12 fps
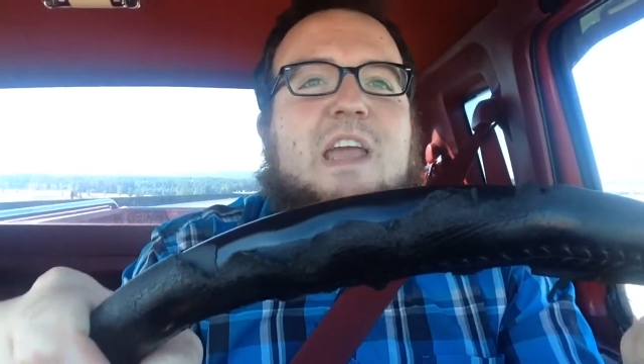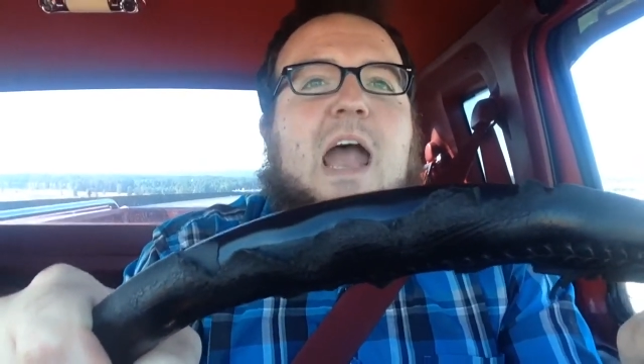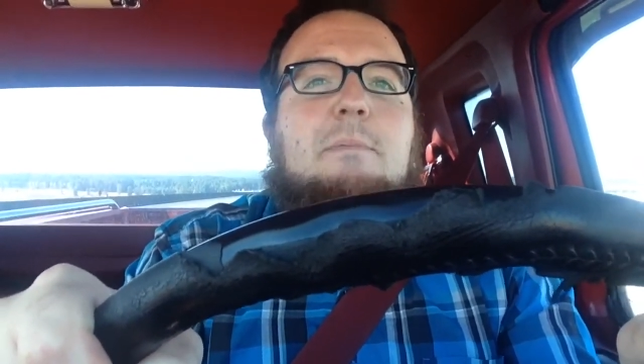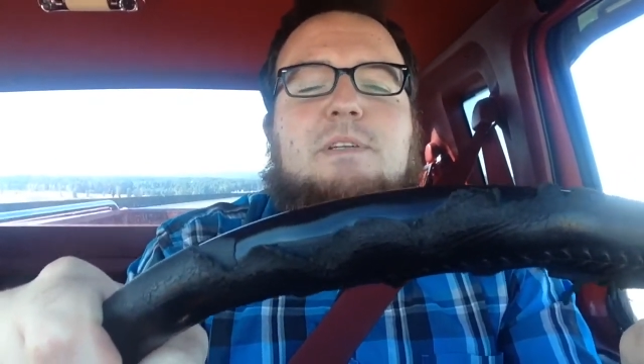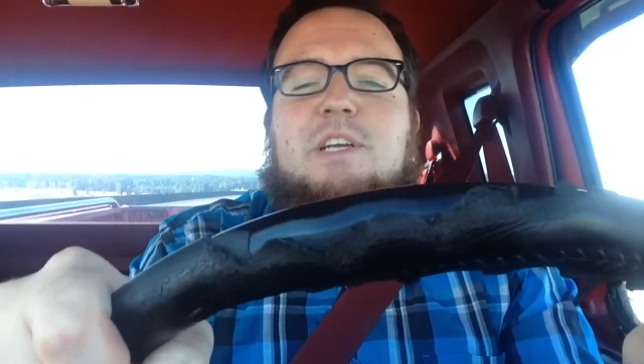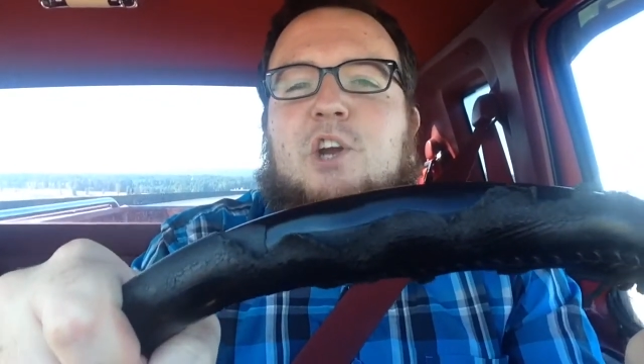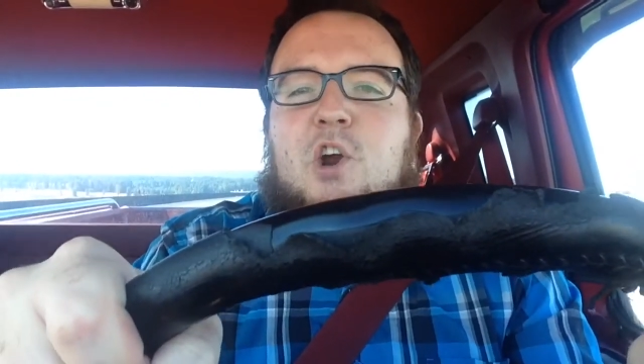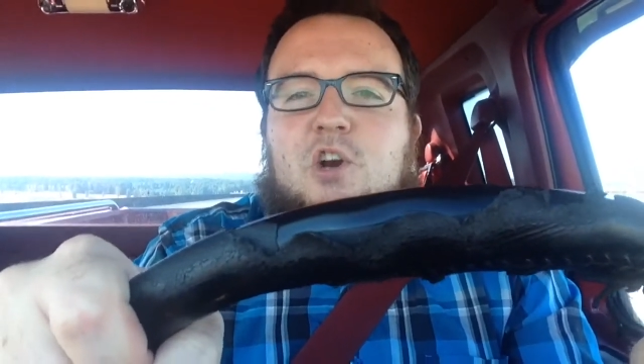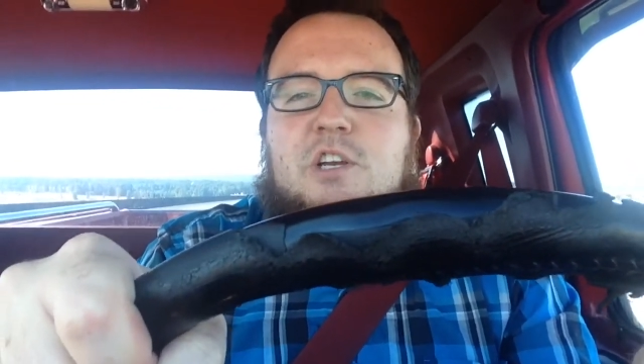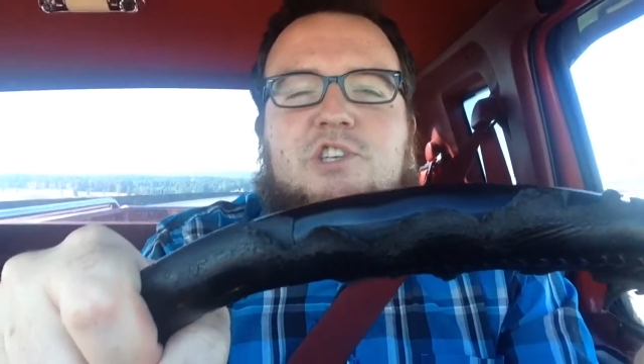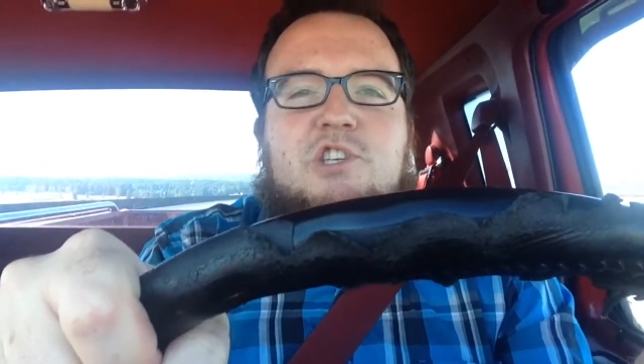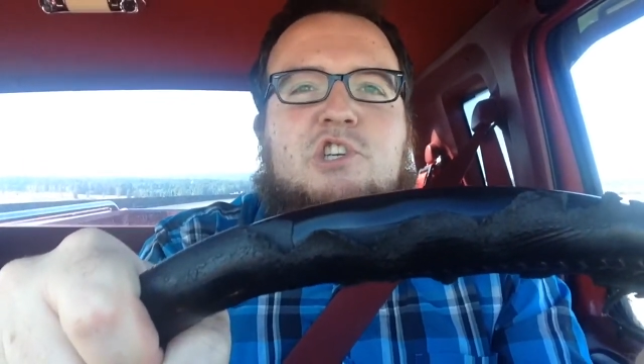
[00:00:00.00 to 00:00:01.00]
Captain
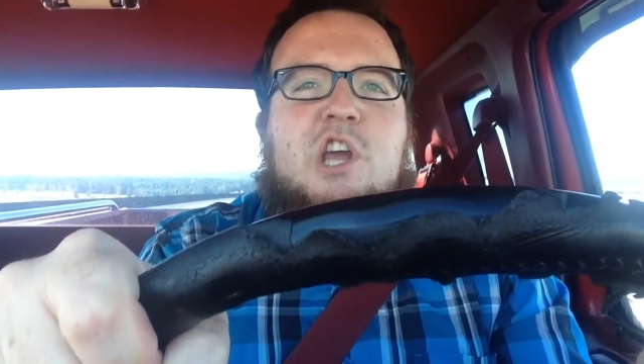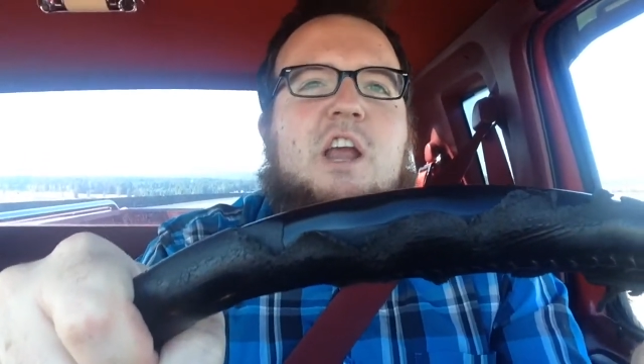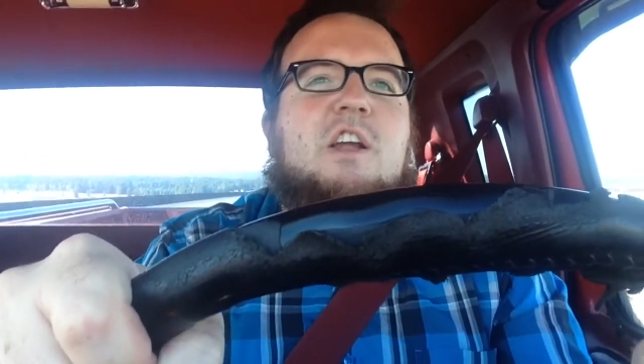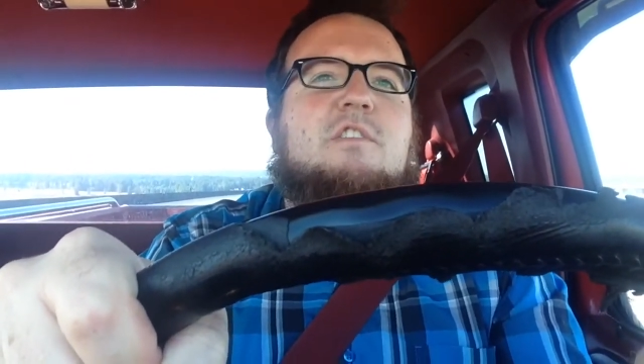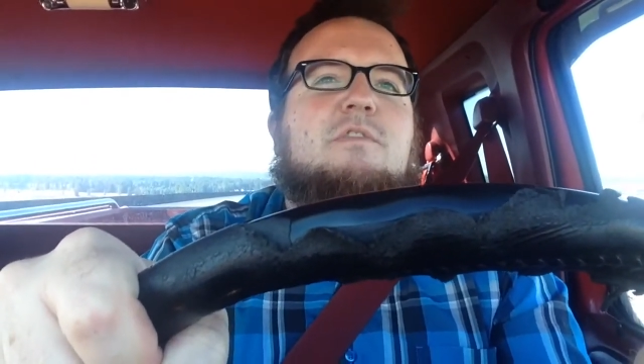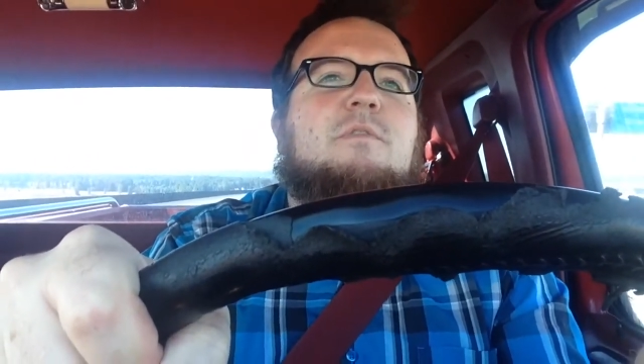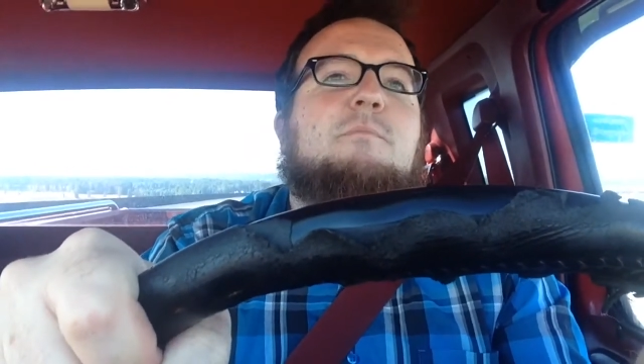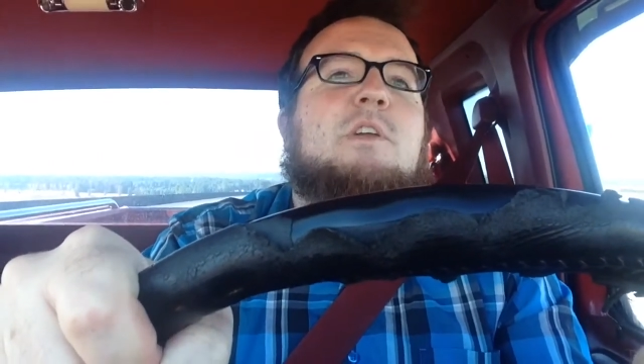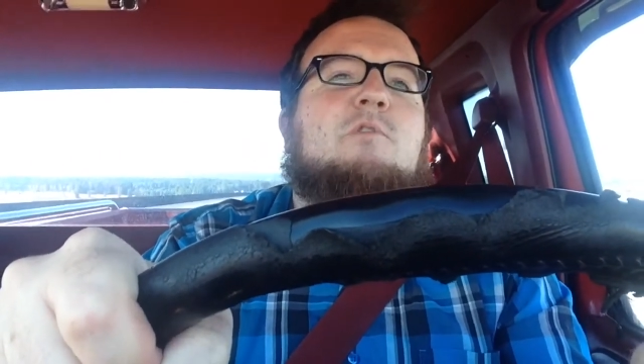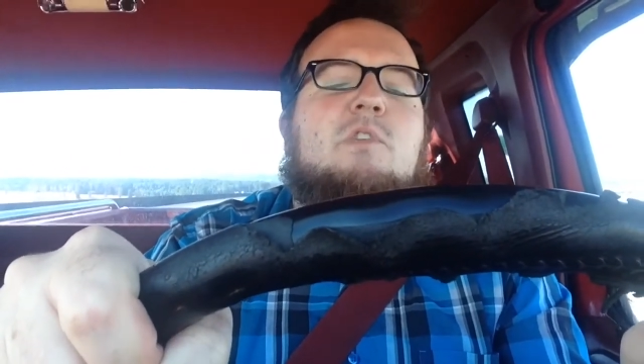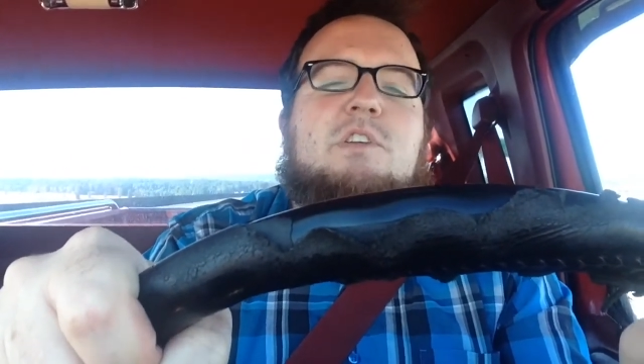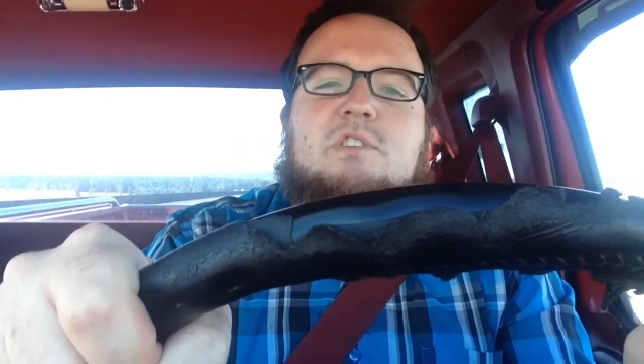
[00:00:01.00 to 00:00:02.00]
Kirk's chair from the
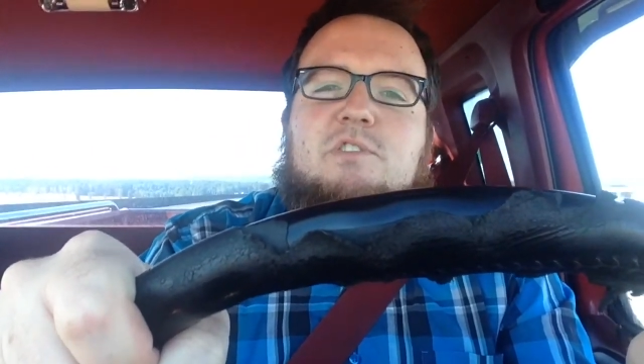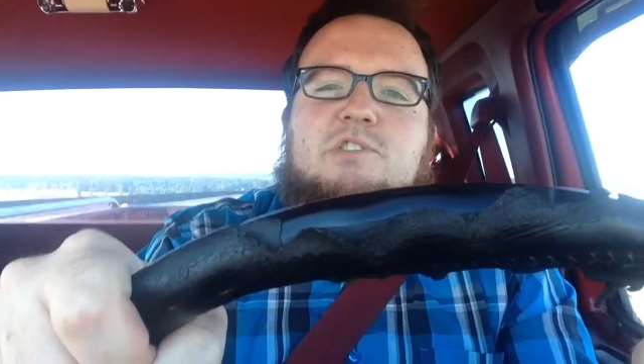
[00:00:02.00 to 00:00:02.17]
original